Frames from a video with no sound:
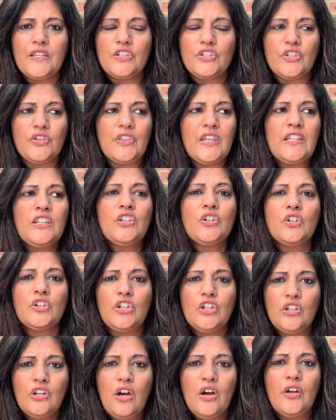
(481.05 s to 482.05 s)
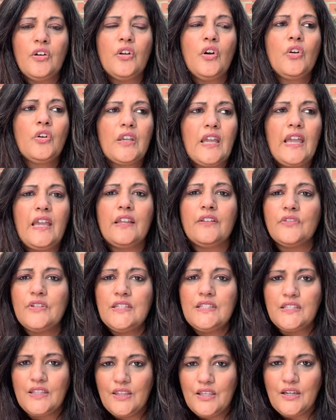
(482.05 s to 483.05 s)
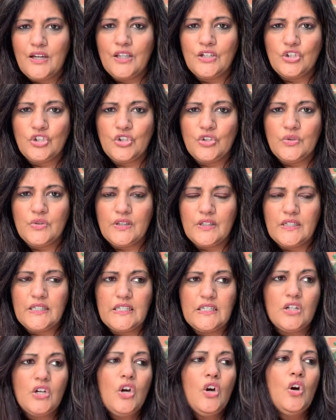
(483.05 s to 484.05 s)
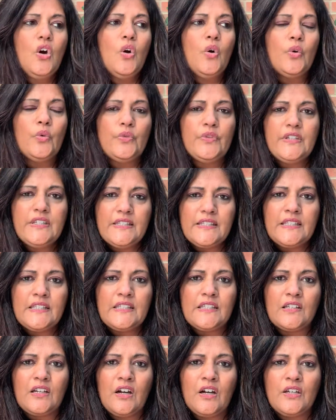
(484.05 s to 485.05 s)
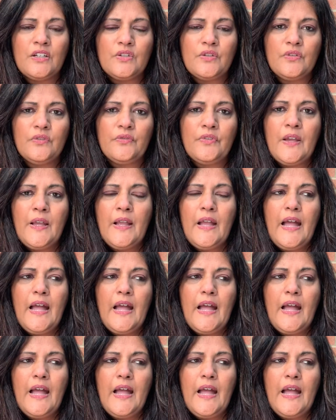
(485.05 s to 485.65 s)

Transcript: So then you're going to learn, okay, these are the kind of shoes I need, or this is the kind of